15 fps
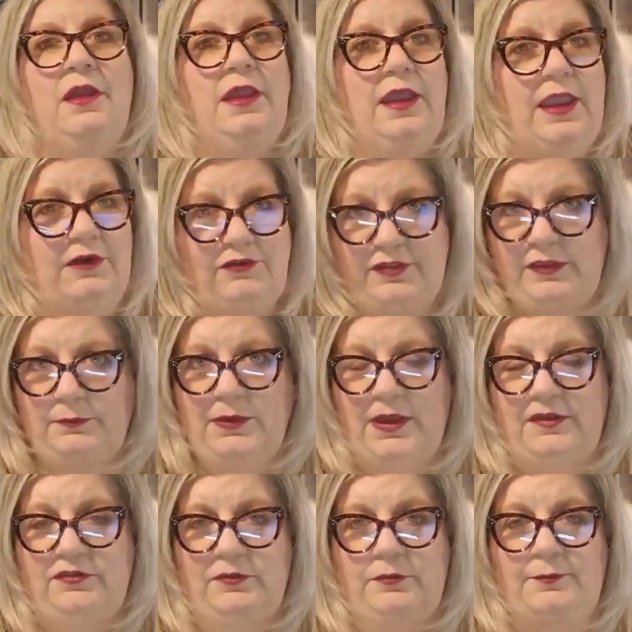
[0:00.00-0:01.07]
everything
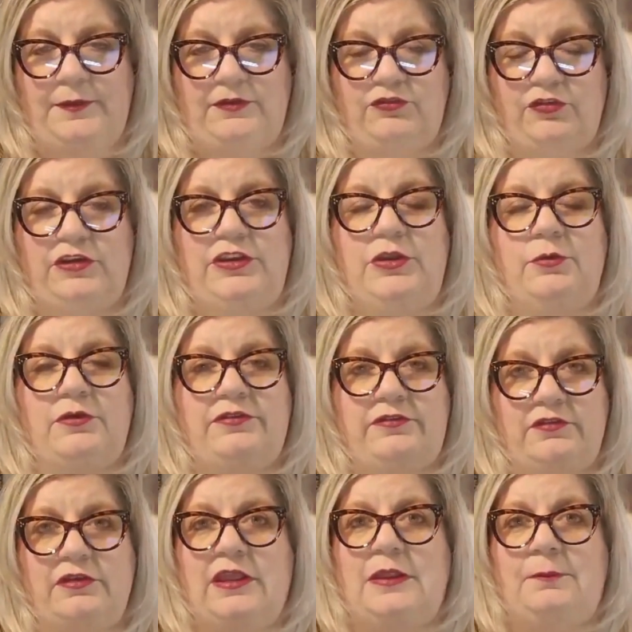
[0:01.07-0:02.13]
possible to make sure you are
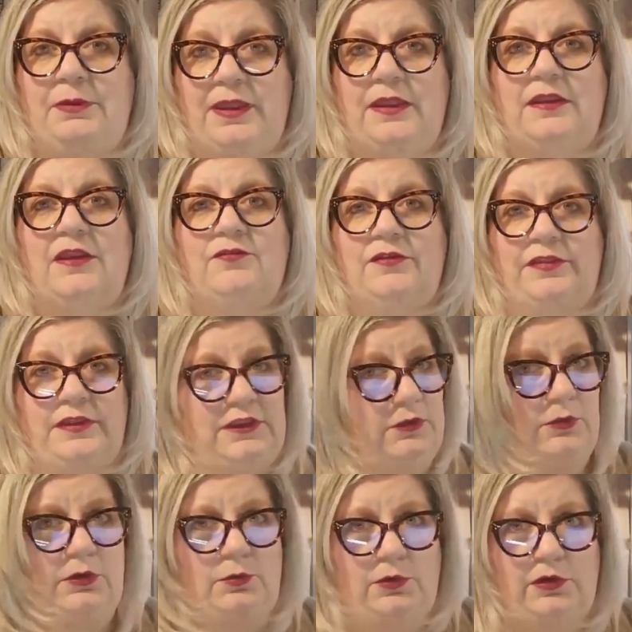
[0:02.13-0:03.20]
still getting paid everything you
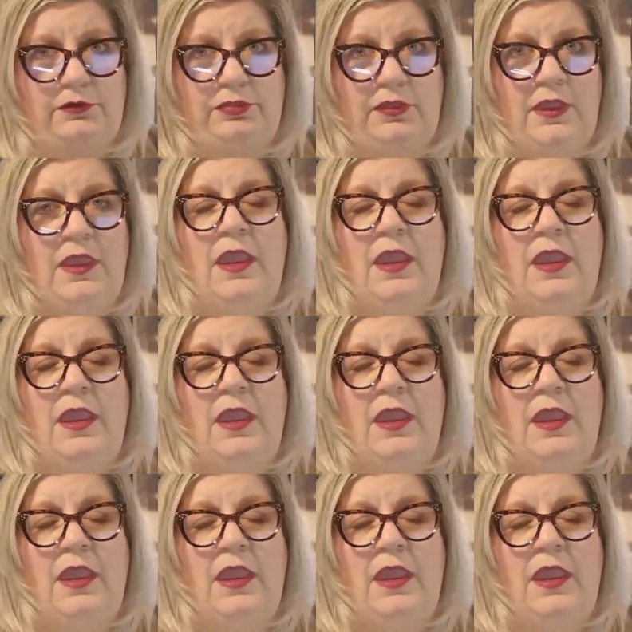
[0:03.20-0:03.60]
are worth